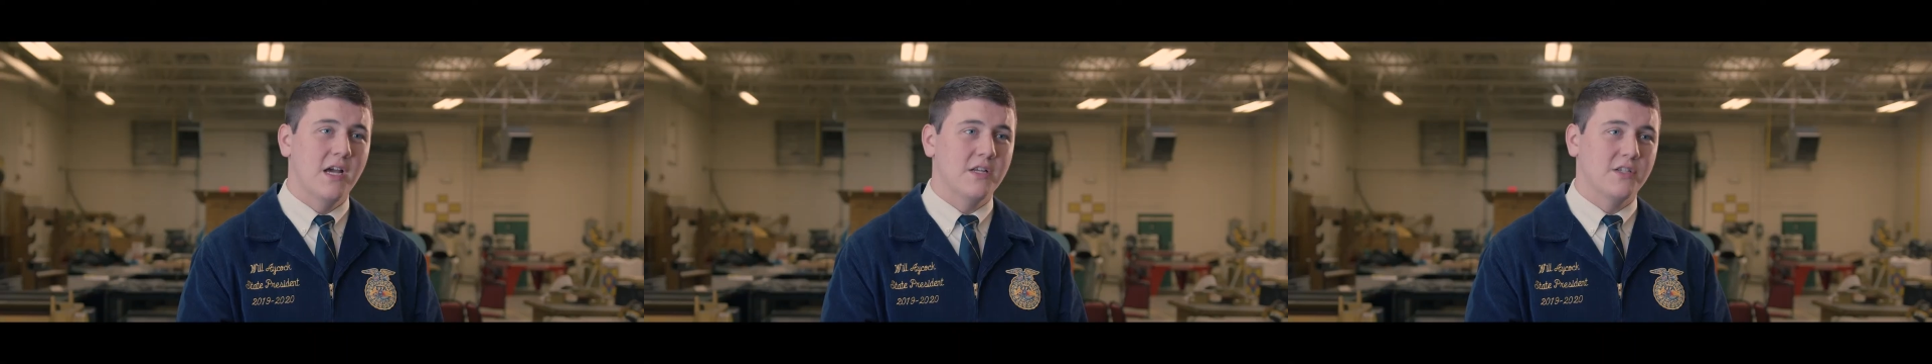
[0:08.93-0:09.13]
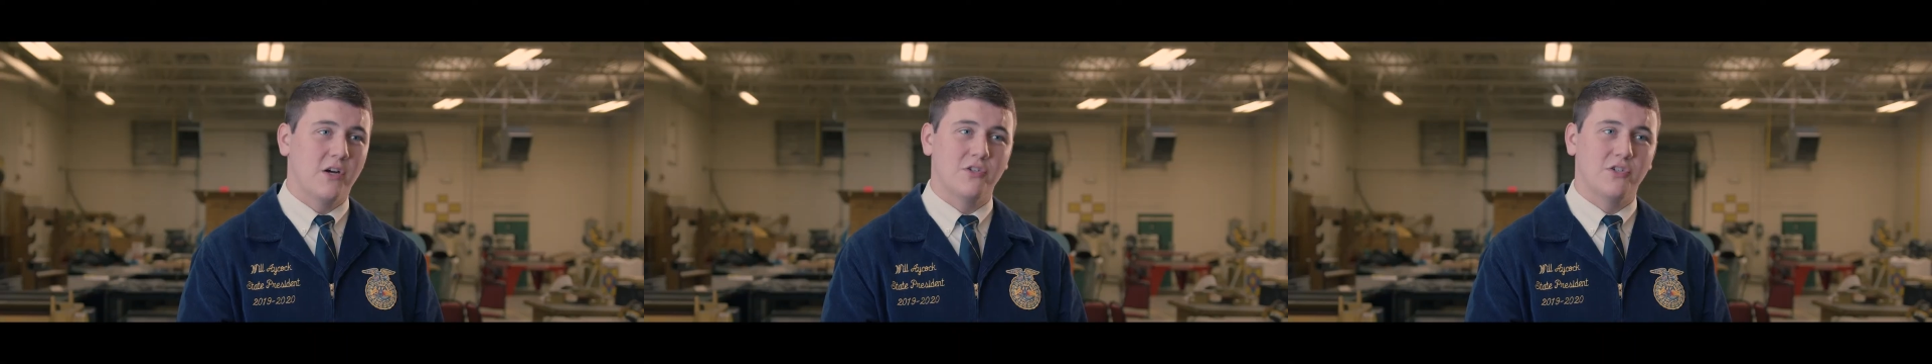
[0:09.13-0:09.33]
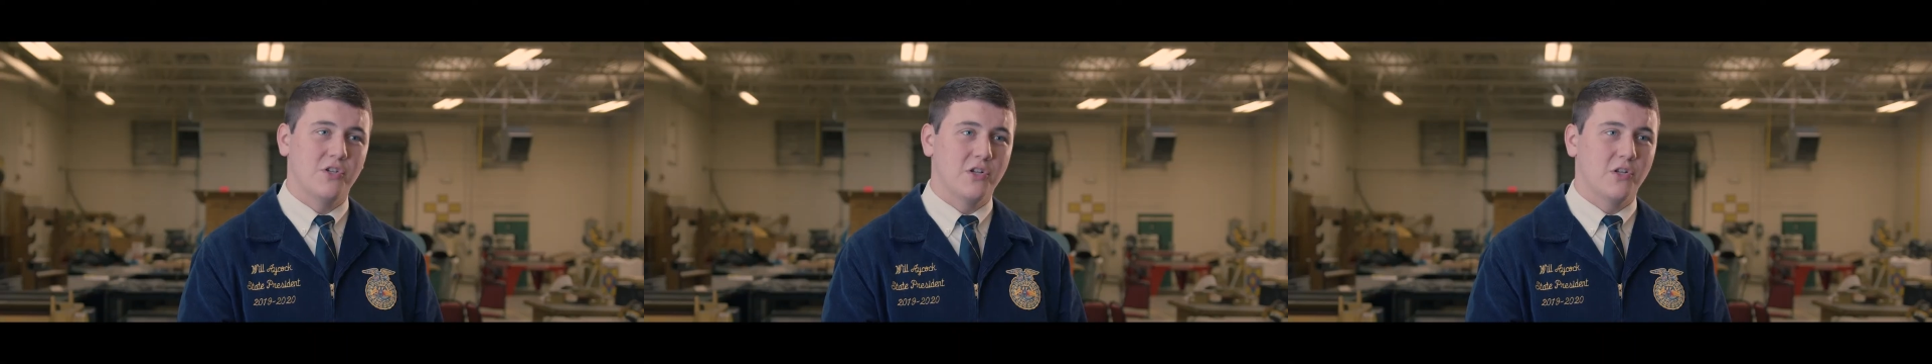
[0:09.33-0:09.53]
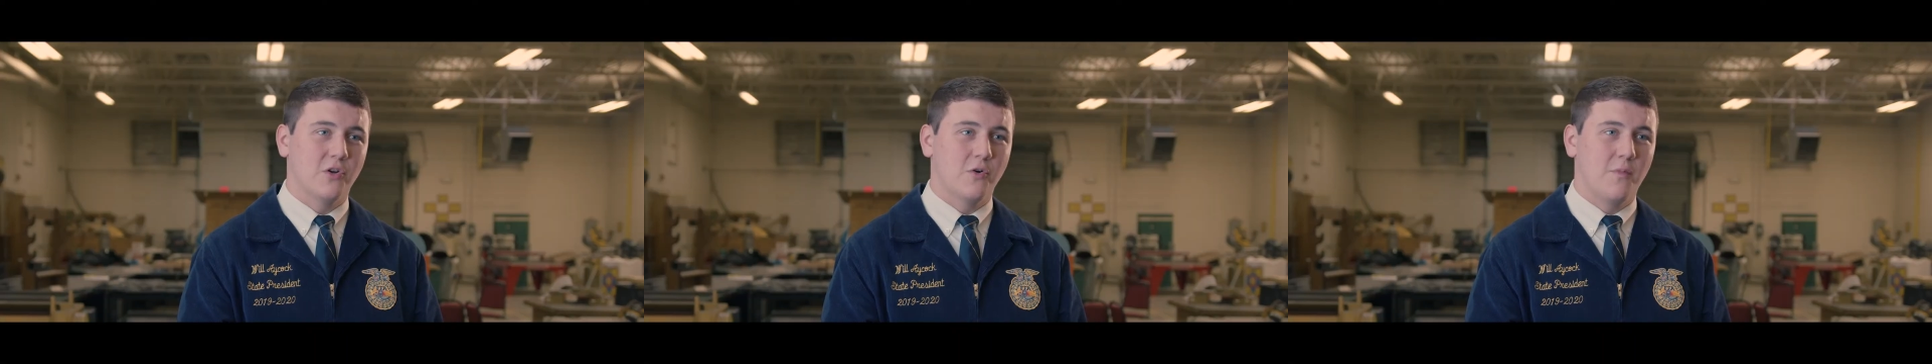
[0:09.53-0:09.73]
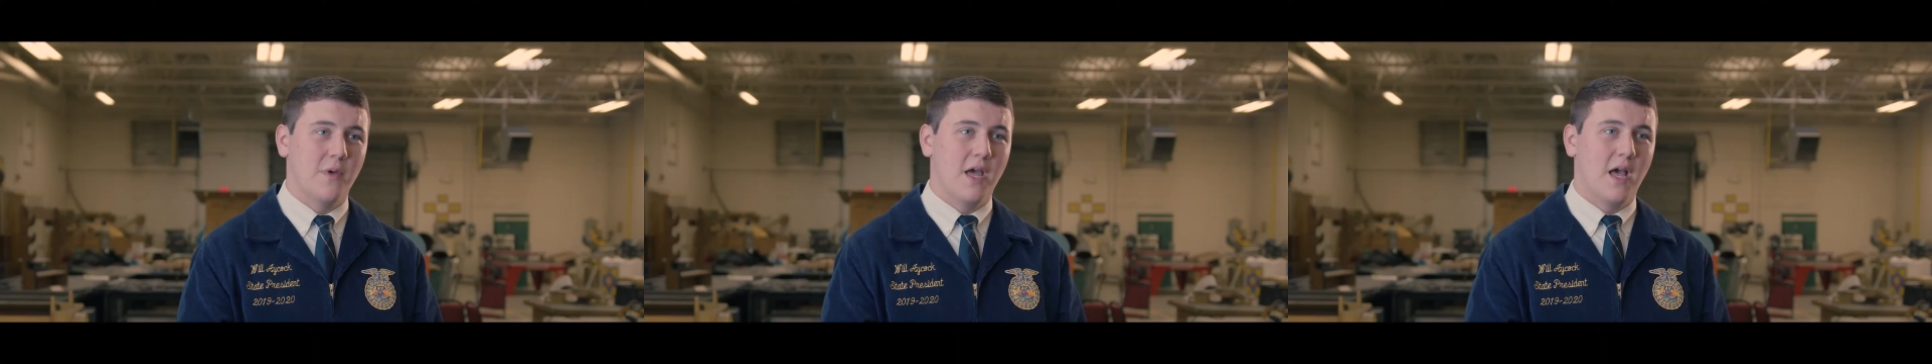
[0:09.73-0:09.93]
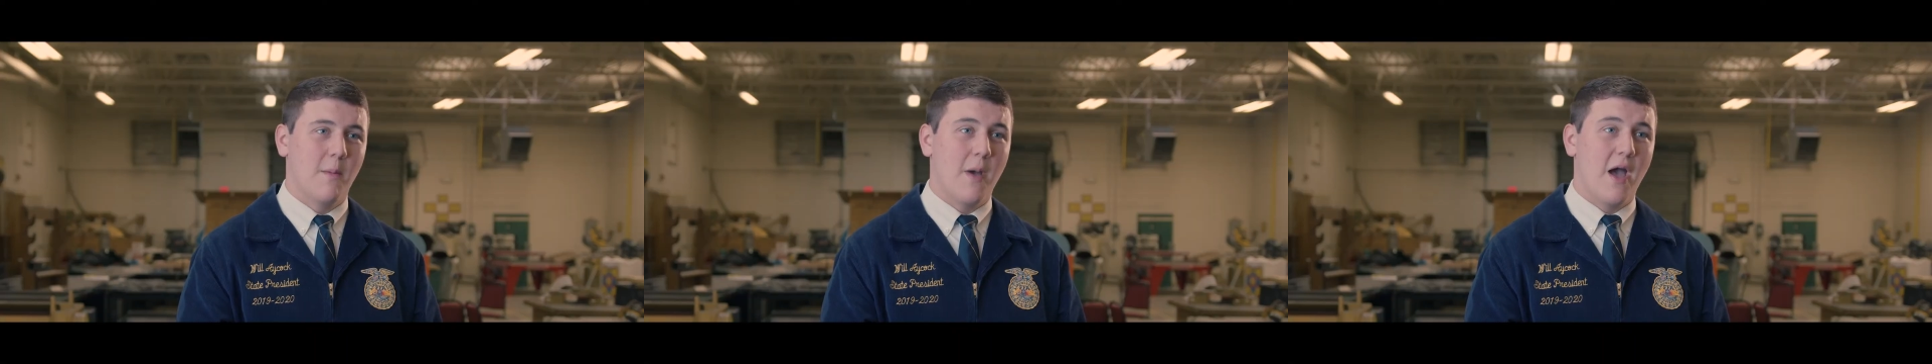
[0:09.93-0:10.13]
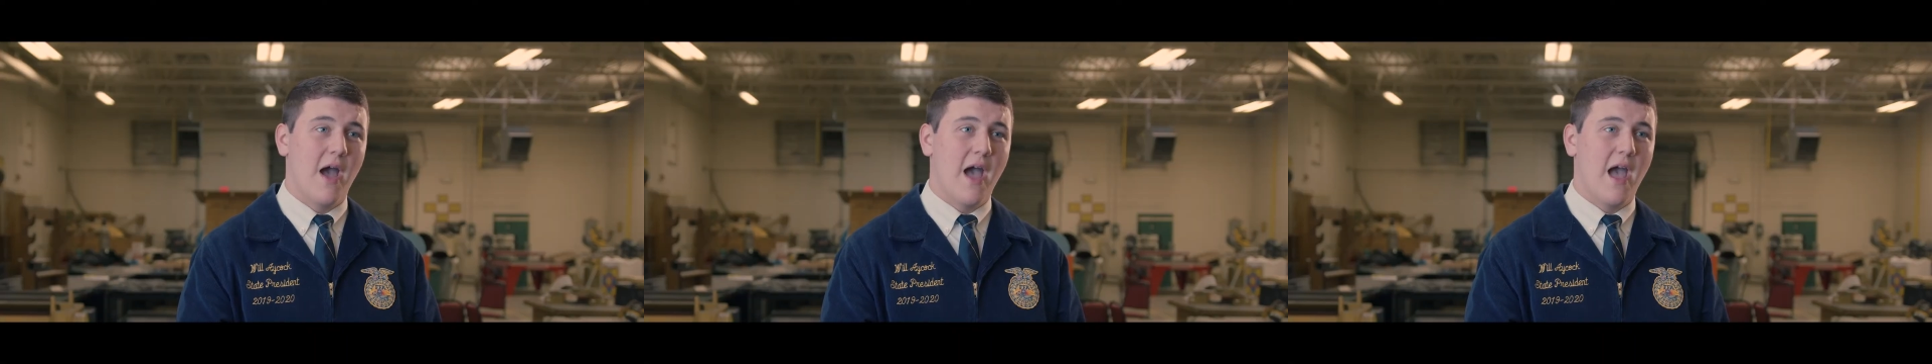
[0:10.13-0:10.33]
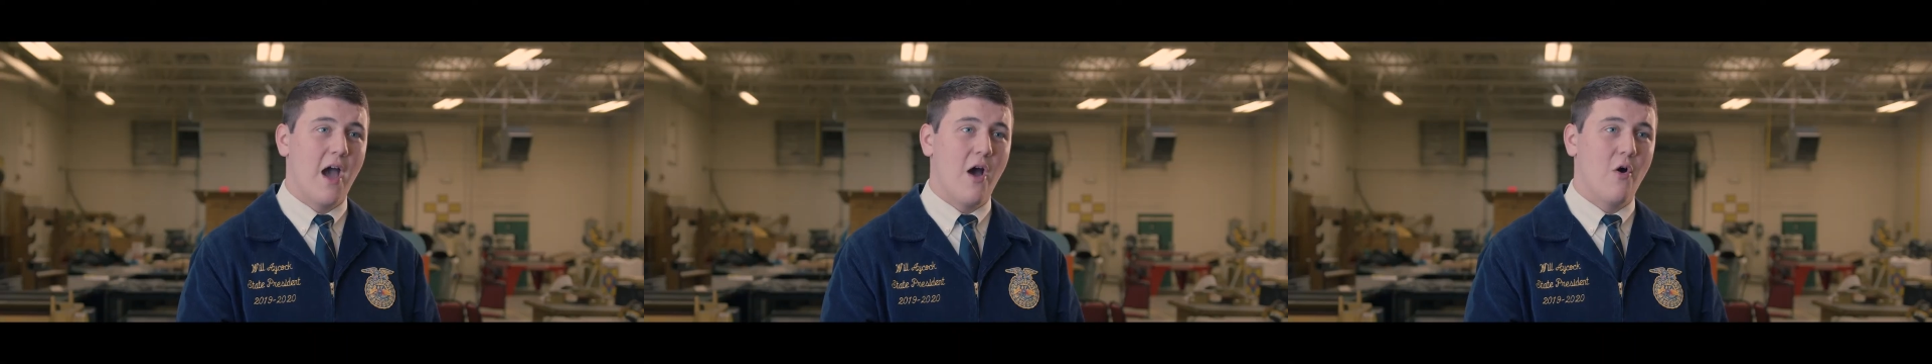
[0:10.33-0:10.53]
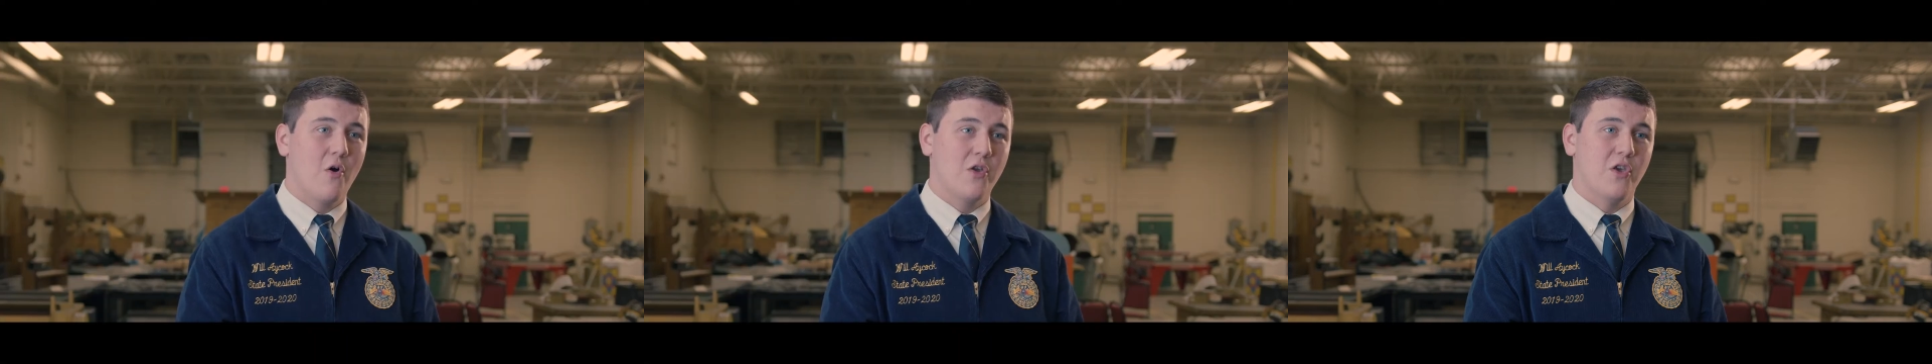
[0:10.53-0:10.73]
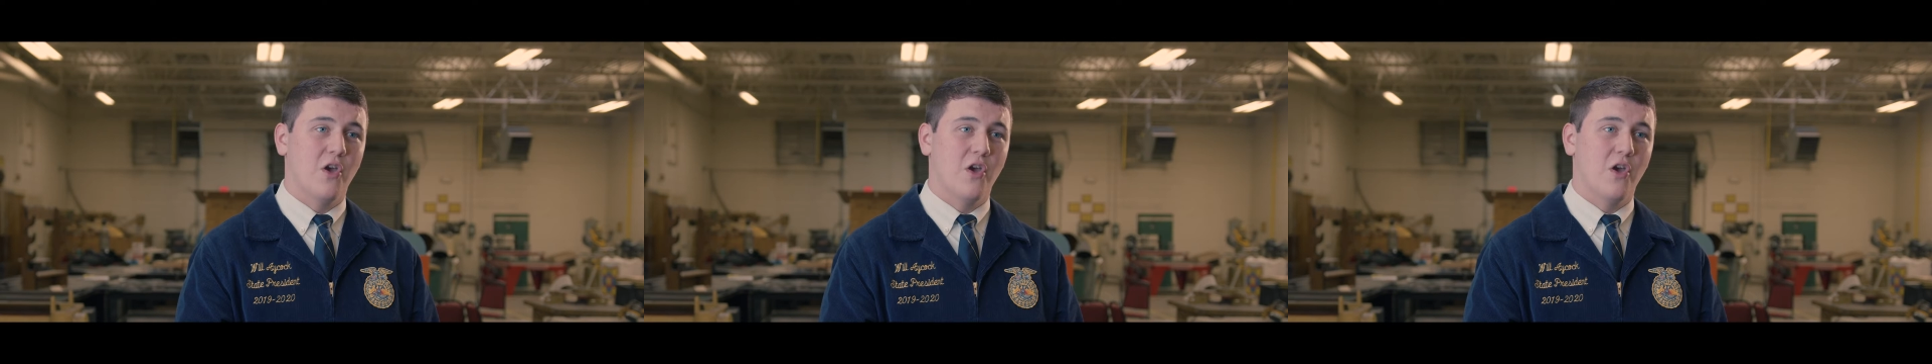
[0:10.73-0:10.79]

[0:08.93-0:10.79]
to talk to you a little bit about how